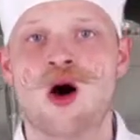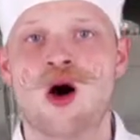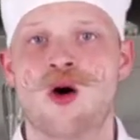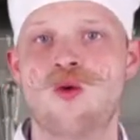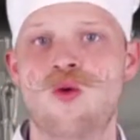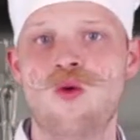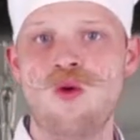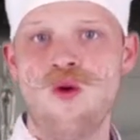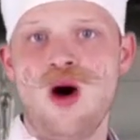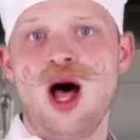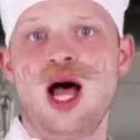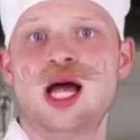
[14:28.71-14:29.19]

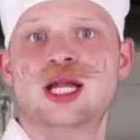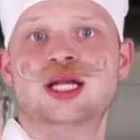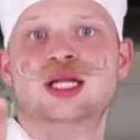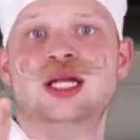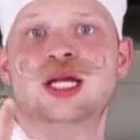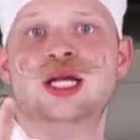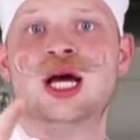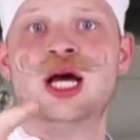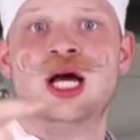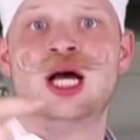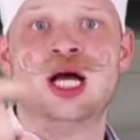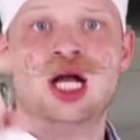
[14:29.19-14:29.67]

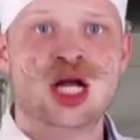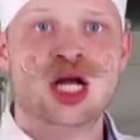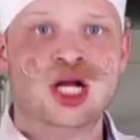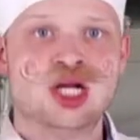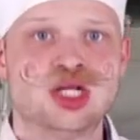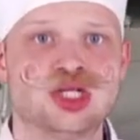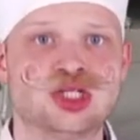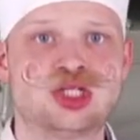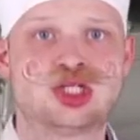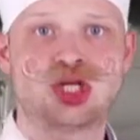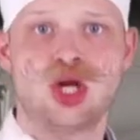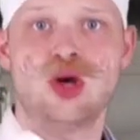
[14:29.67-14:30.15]
1,
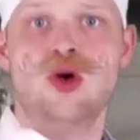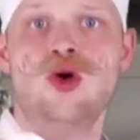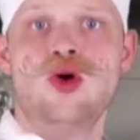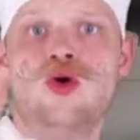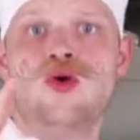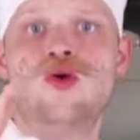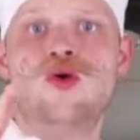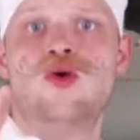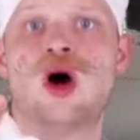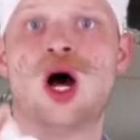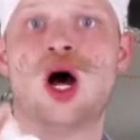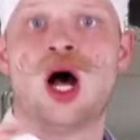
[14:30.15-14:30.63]

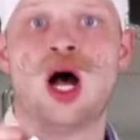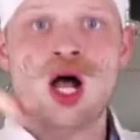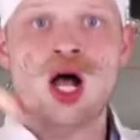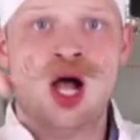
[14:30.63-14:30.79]
2,